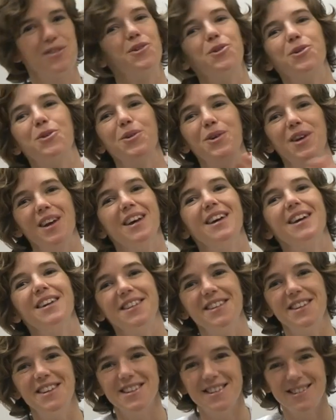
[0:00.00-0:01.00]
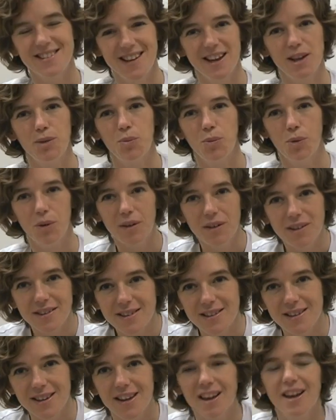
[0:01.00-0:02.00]
through these
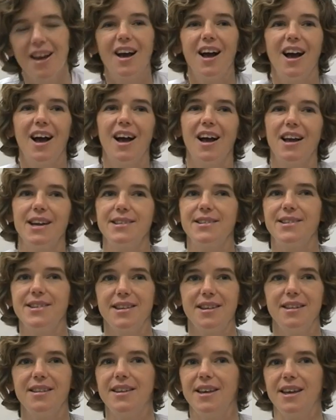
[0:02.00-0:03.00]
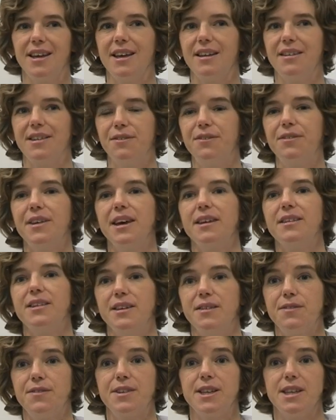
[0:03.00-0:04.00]
networks until the defect
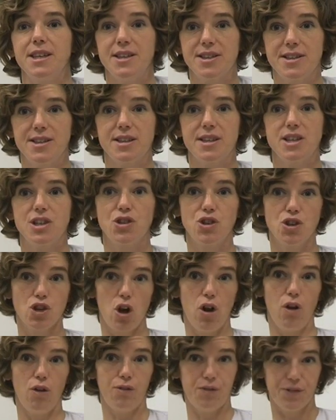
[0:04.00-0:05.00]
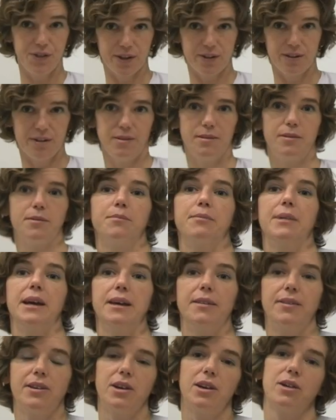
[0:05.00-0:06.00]
is, is, is solved
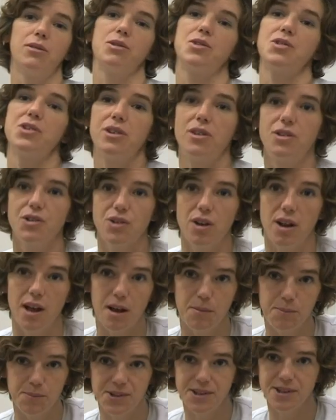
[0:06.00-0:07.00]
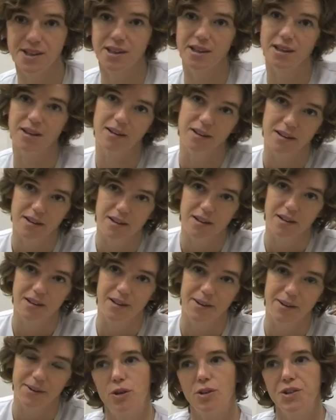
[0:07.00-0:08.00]
by the research labs.
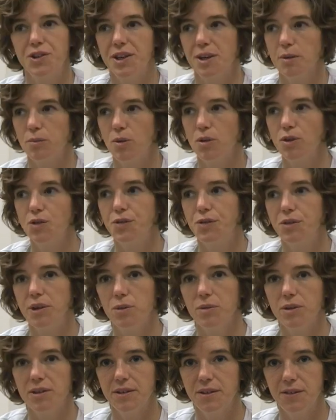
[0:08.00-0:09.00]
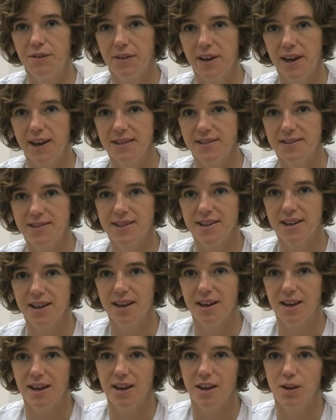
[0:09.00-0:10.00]
For the most frequent defects,
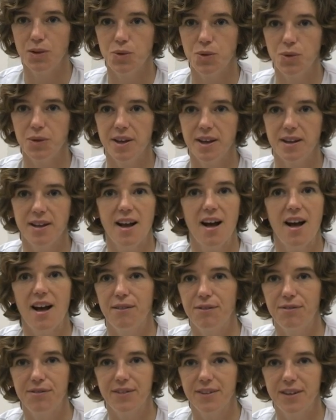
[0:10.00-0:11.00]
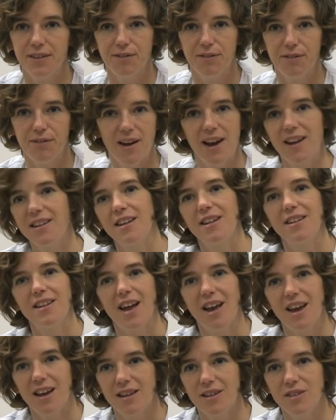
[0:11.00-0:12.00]
uh, you can have a final
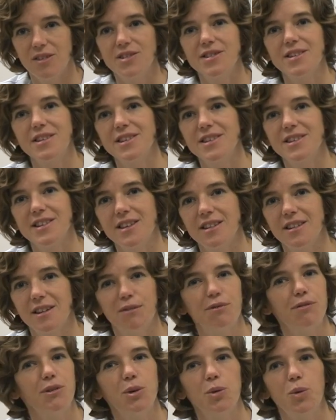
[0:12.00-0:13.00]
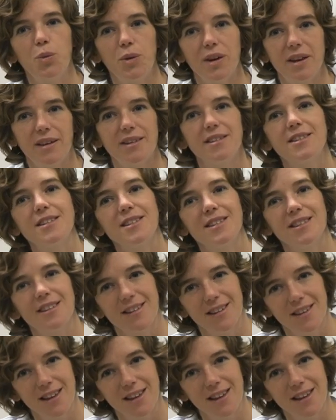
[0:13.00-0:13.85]
diagnosis in a few weeks.